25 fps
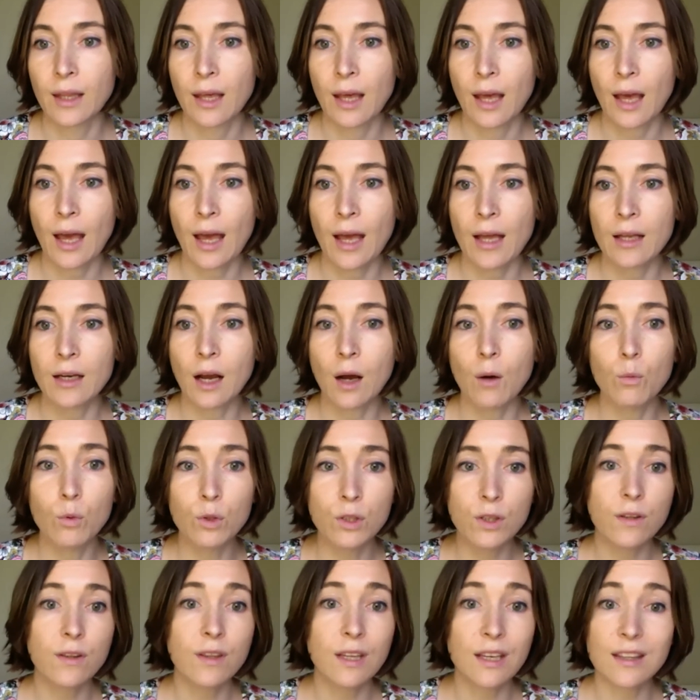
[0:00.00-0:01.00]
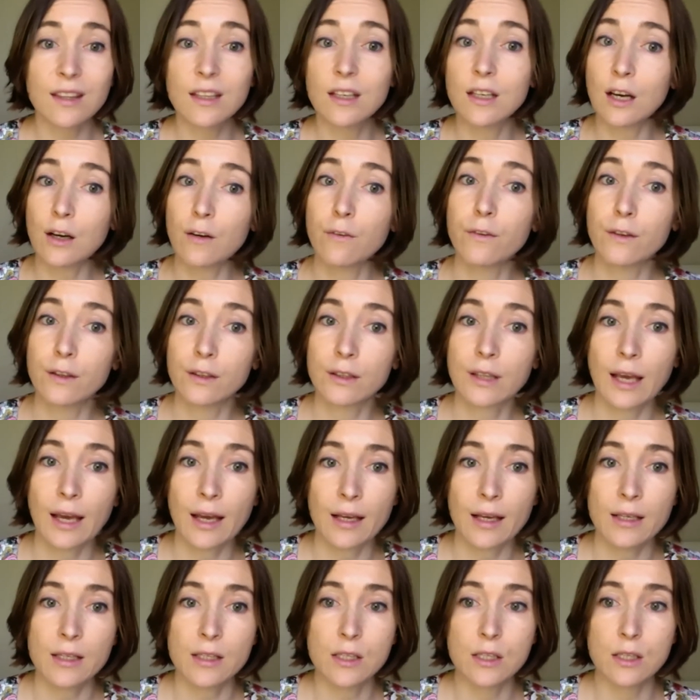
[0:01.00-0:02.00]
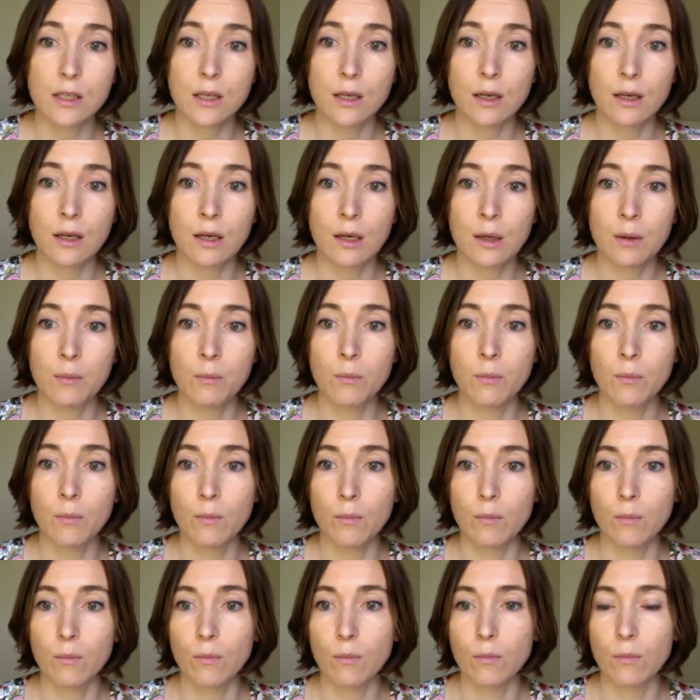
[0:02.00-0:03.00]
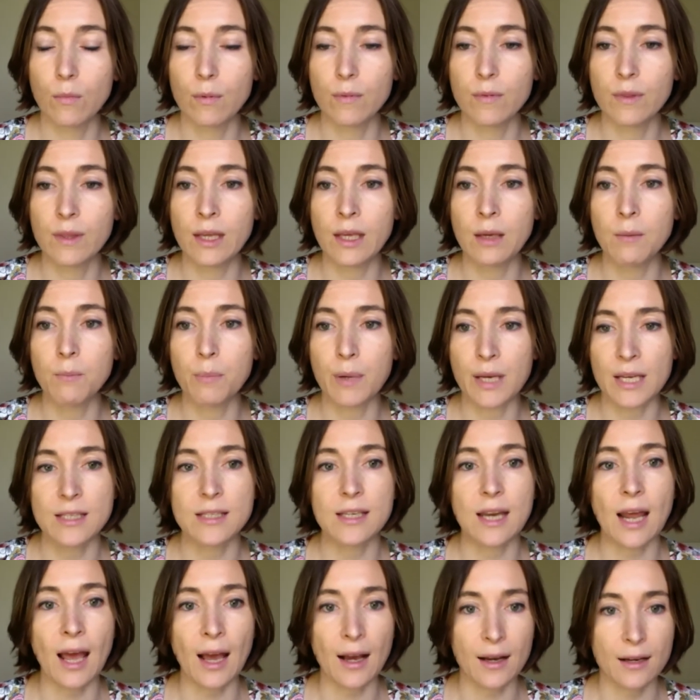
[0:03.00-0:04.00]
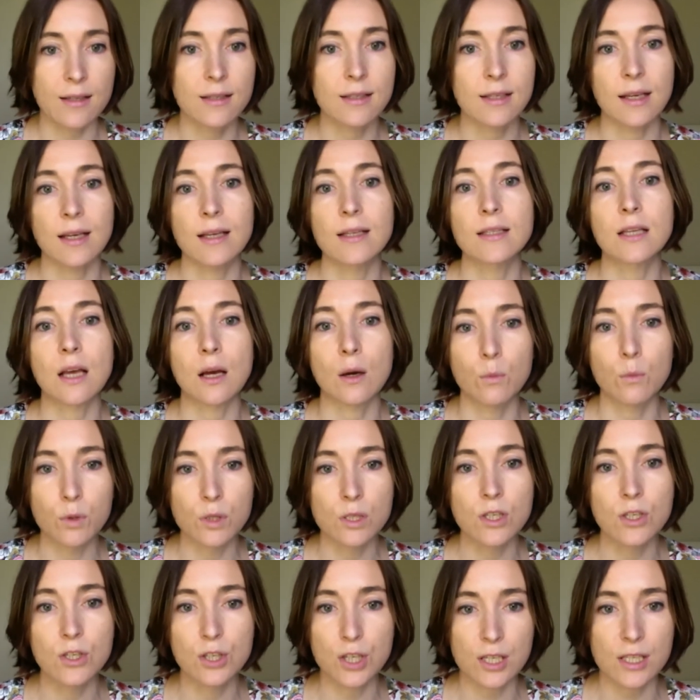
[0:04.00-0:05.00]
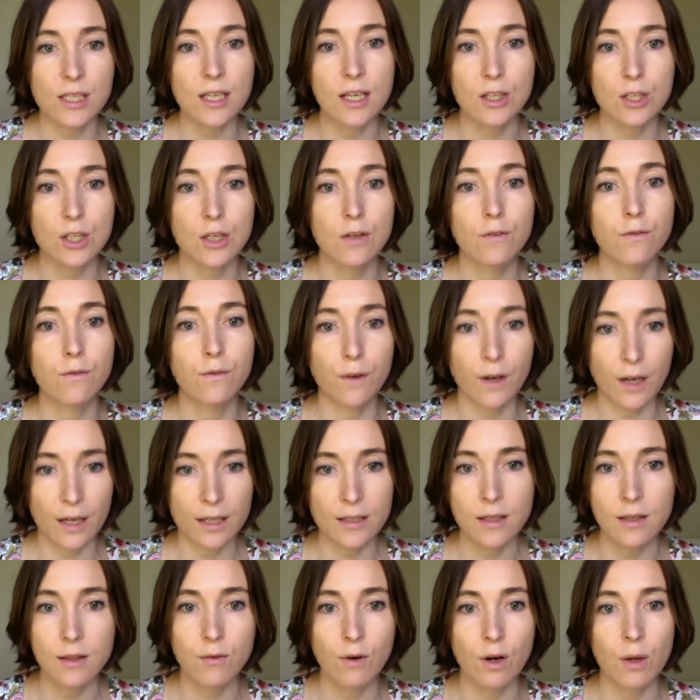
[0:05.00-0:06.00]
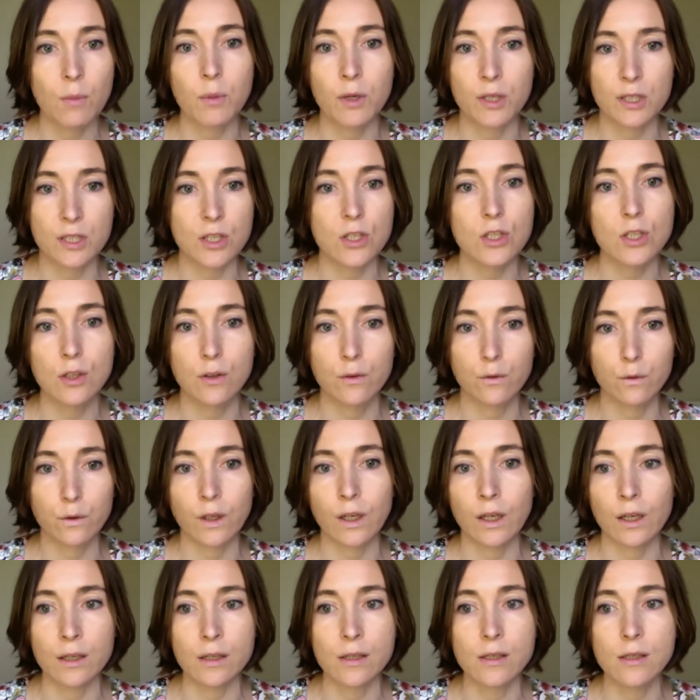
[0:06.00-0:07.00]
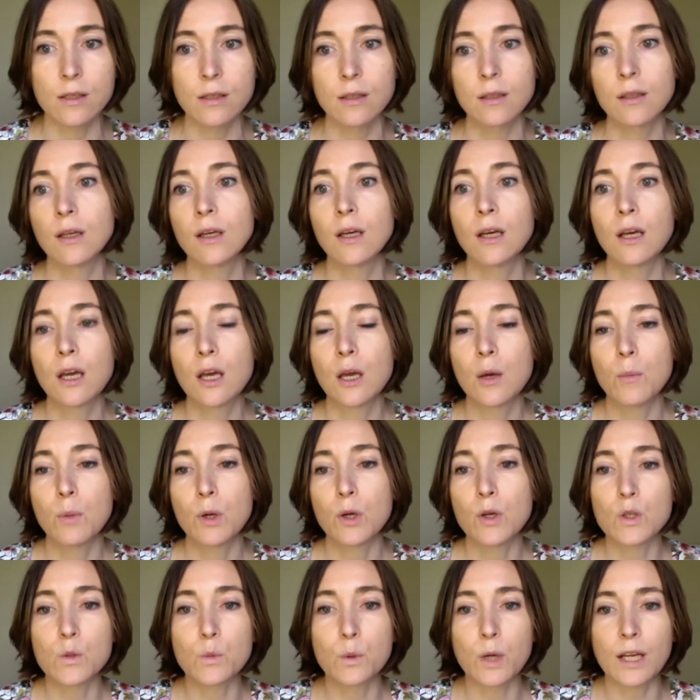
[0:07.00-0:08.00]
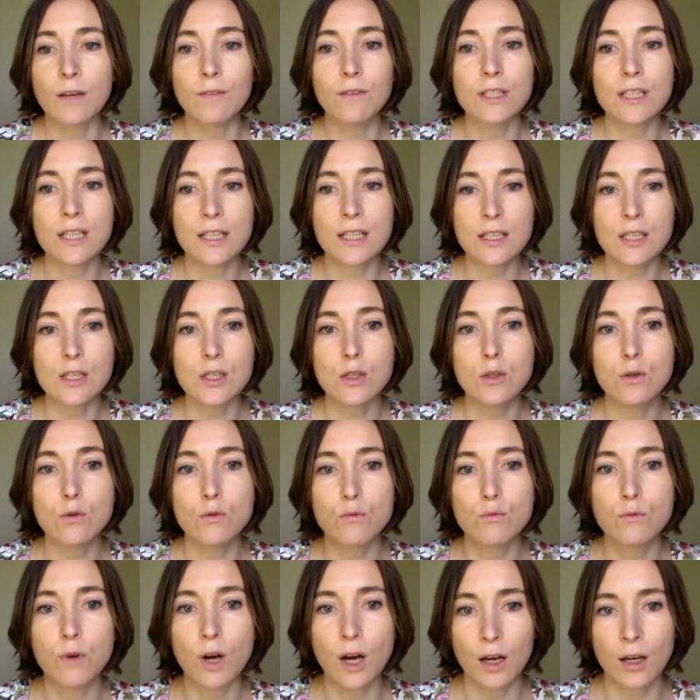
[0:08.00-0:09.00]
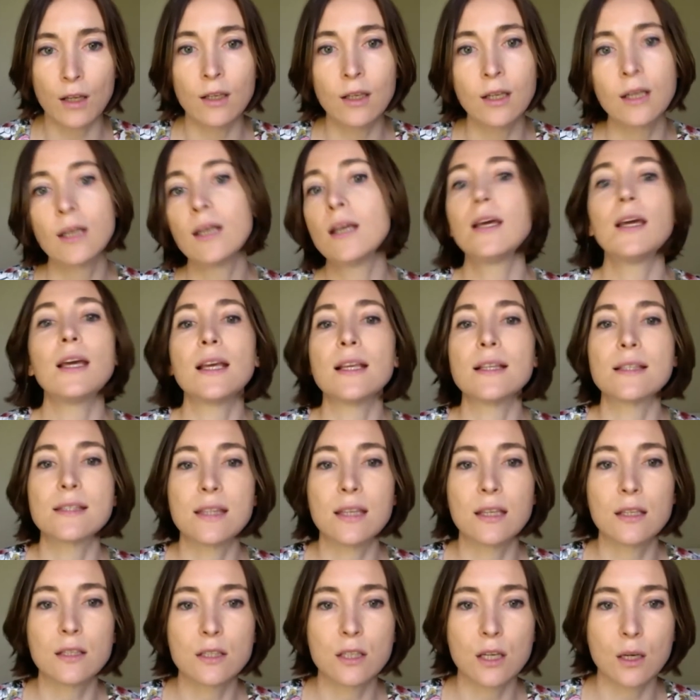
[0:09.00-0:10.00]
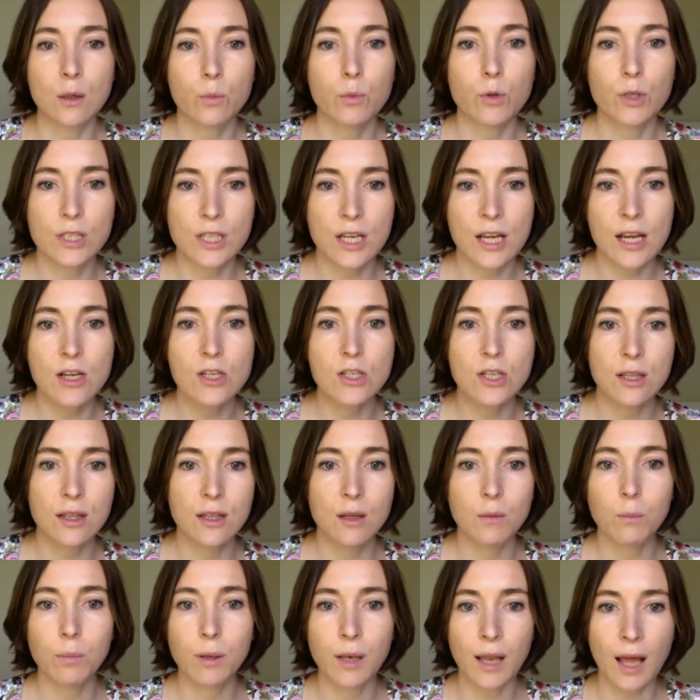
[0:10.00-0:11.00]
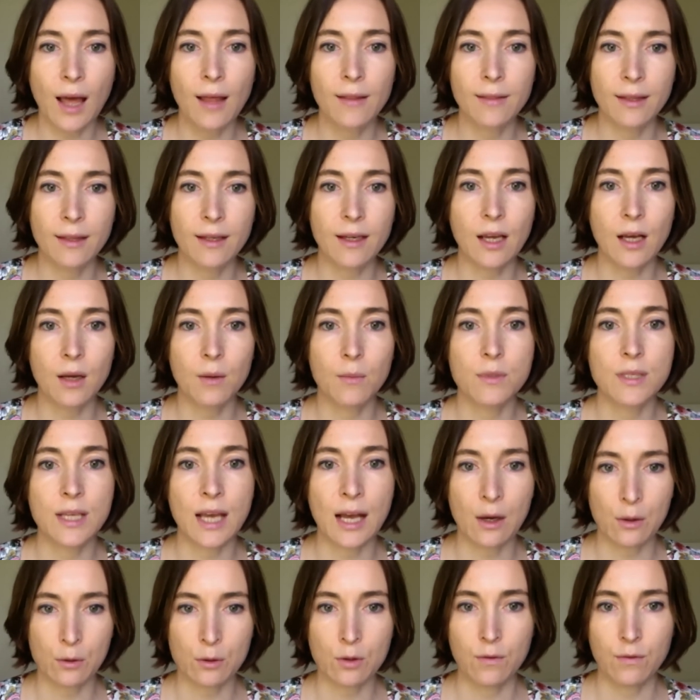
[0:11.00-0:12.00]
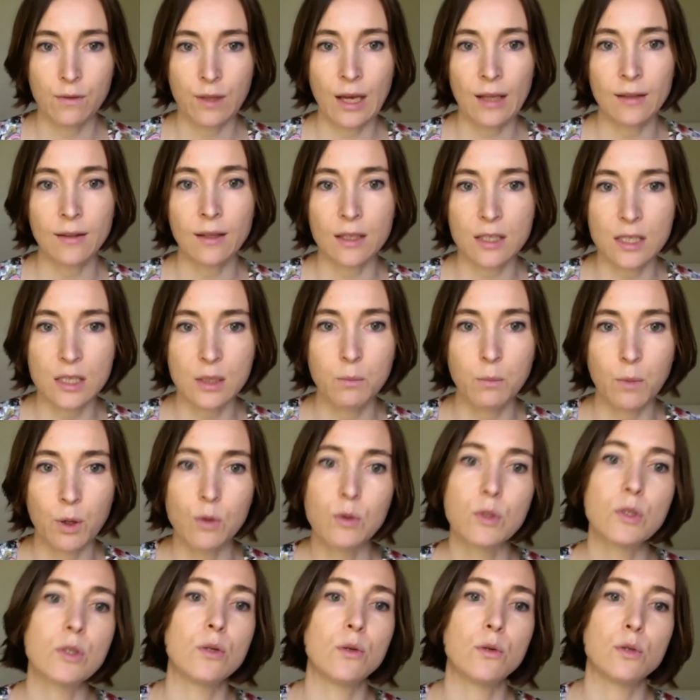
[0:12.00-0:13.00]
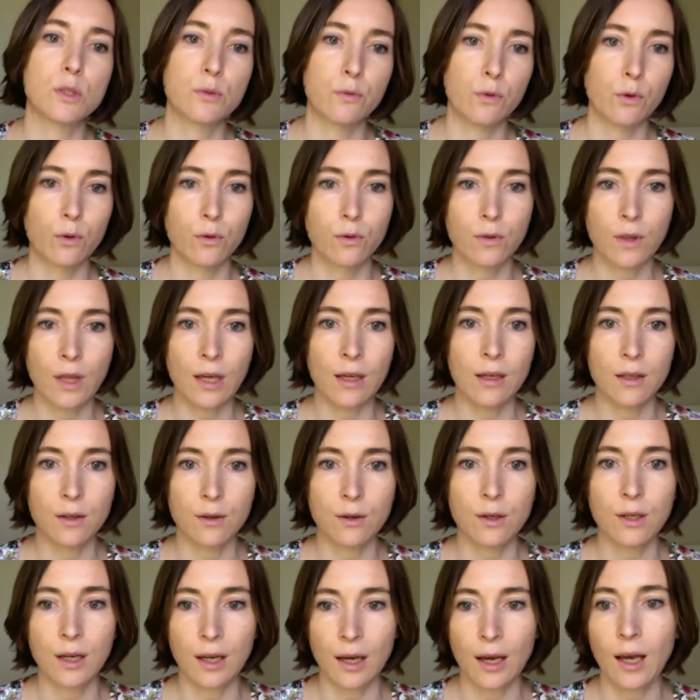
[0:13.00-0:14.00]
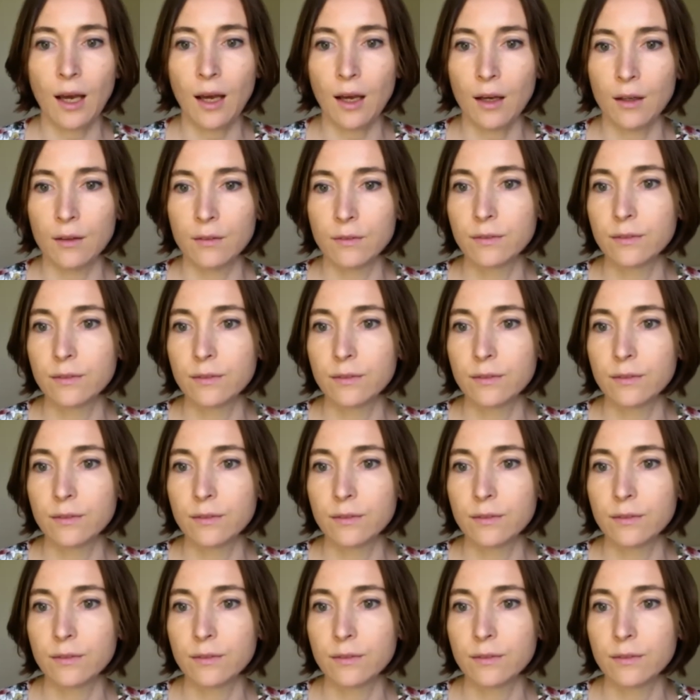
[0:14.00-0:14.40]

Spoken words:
And I wouldn't think the Nuffield has the best access. I would suggest actually finding the right practitioner first. Because whatever test you run, it's the interpretation, the plan that comes out of that that's the most useful thing you're going to have.